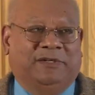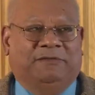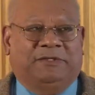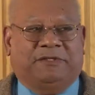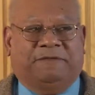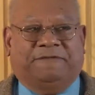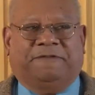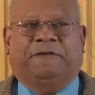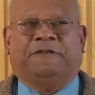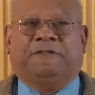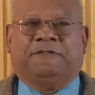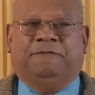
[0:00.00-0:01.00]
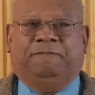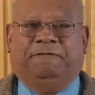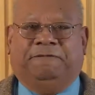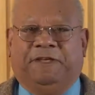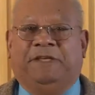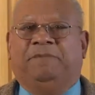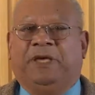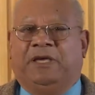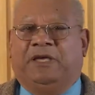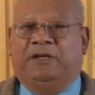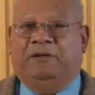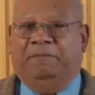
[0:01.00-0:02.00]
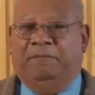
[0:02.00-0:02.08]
was the first female